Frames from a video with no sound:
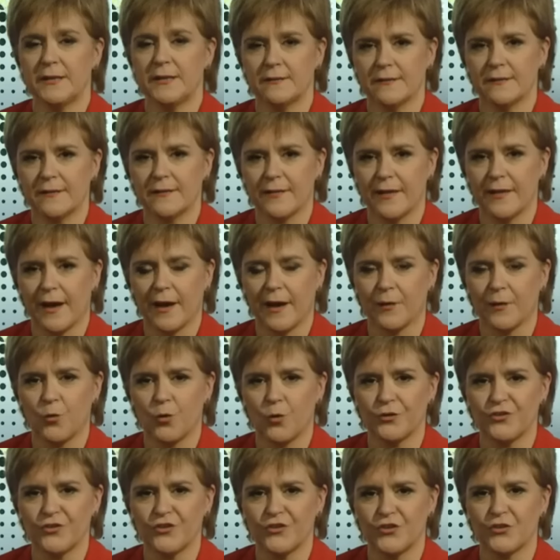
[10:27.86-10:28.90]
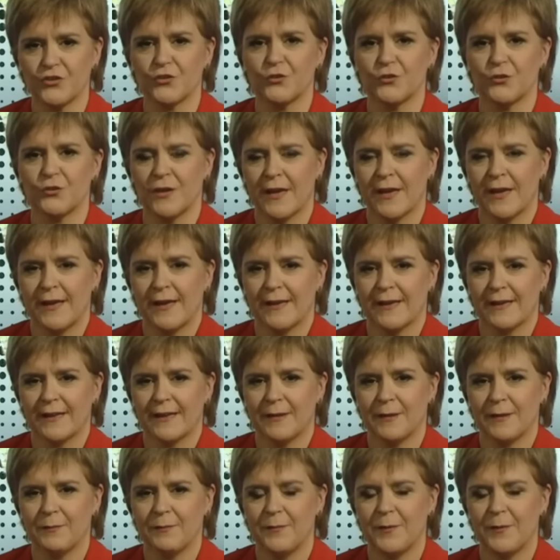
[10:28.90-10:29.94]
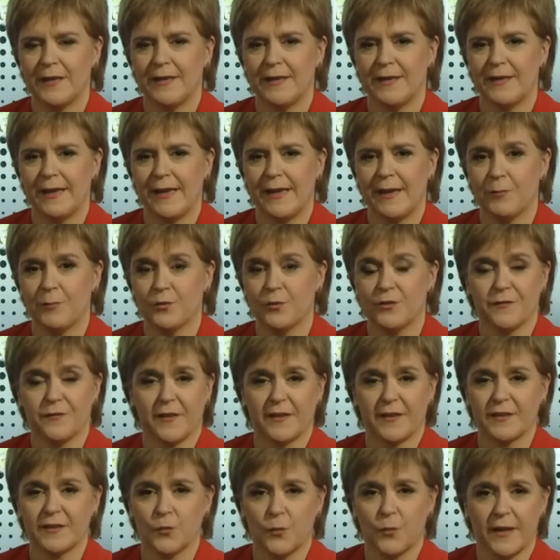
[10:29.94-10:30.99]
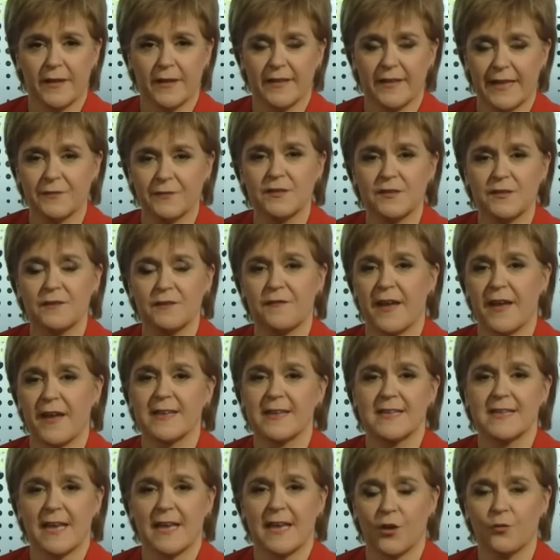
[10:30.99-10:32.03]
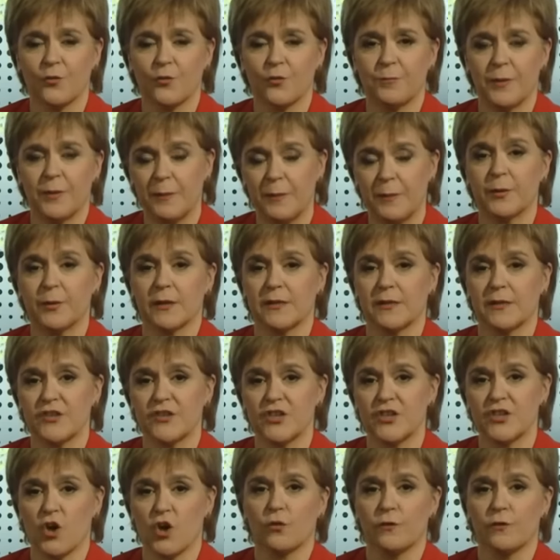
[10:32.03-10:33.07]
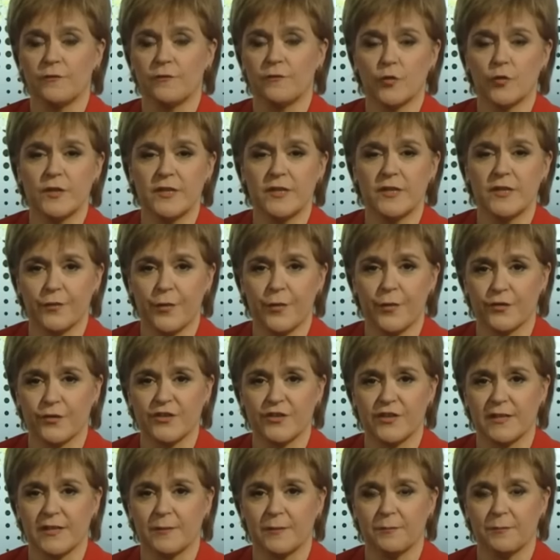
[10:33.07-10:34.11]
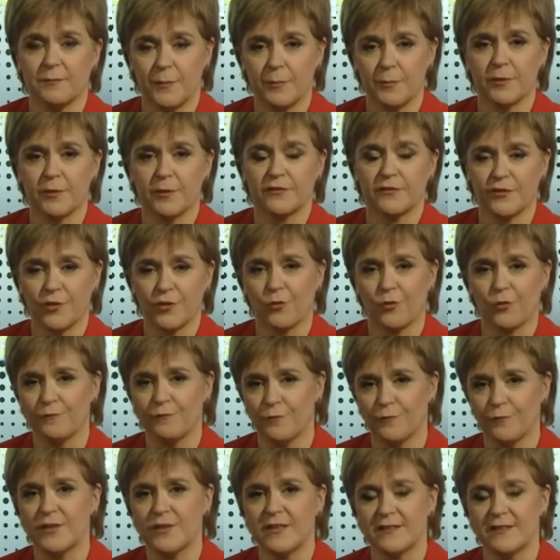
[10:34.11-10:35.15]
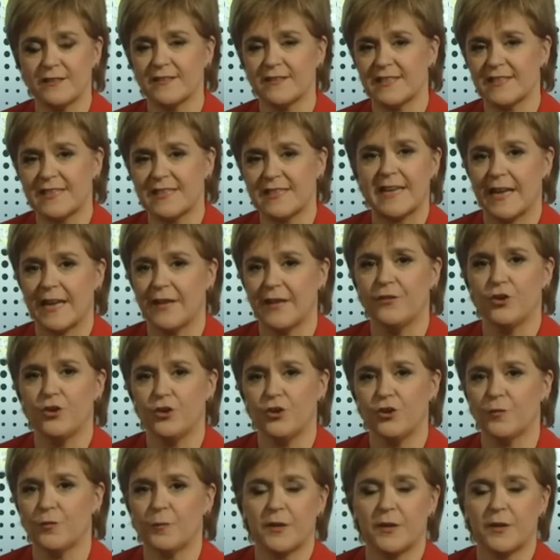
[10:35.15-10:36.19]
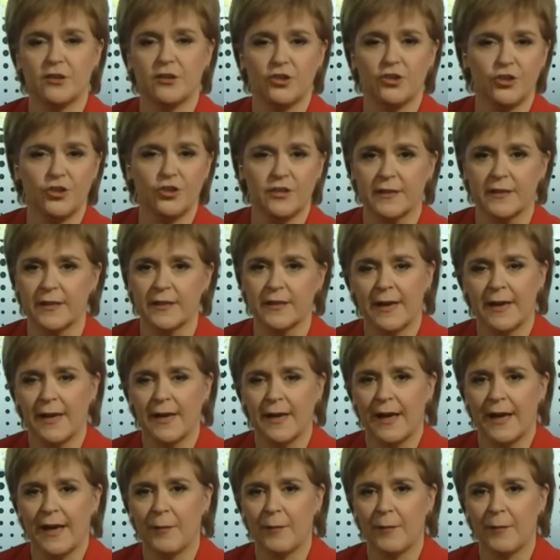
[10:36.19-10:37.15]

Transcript: I mean that I want to be able to find a way that gives effect to how people in Scotland voted on Thursday and people in Scotland voted to stay in the European Union.